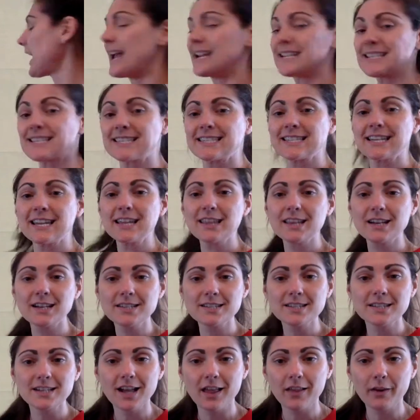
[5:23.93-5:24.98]
and see that
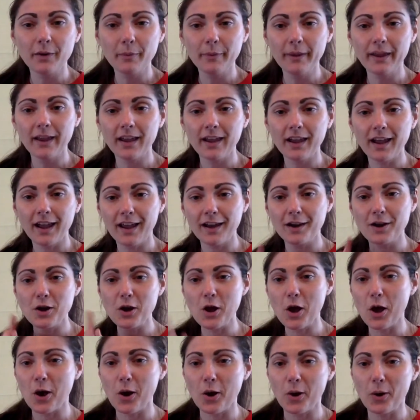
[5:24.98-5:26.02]
it's the color pink and
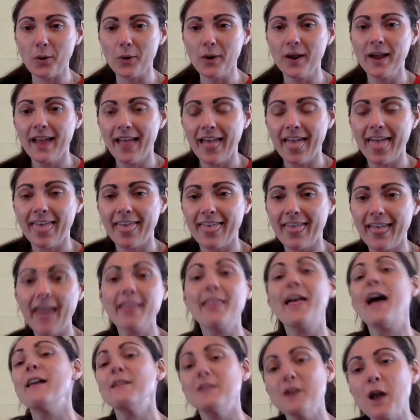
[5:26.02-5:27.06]
know
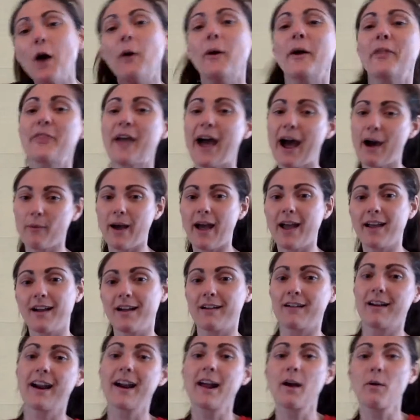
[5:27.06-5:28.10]
it that way.
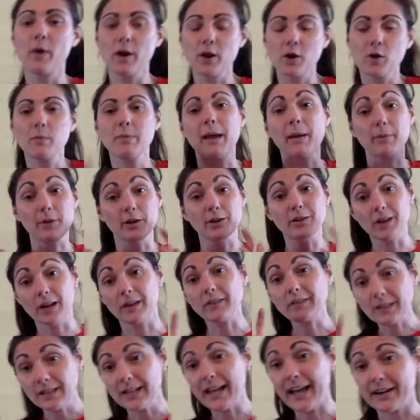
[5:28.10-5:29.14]
All right, I want you to be able to look
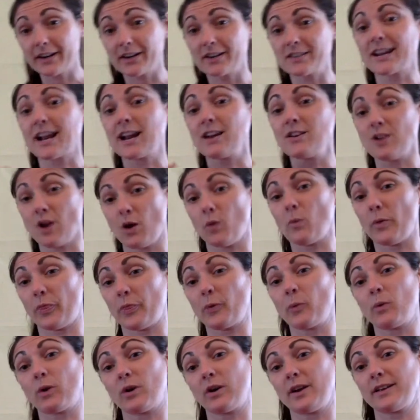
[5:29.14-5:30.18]
at the letters and know what
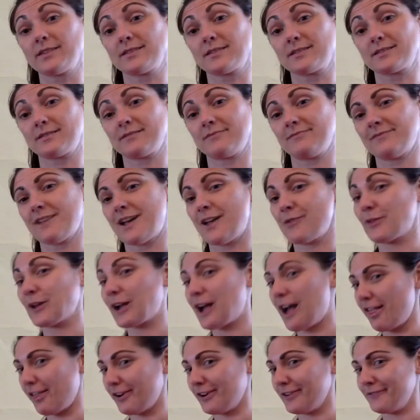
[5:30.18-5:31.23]
the word is, not the
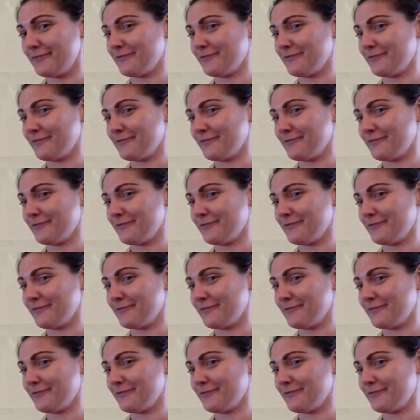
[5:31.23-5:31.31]
color.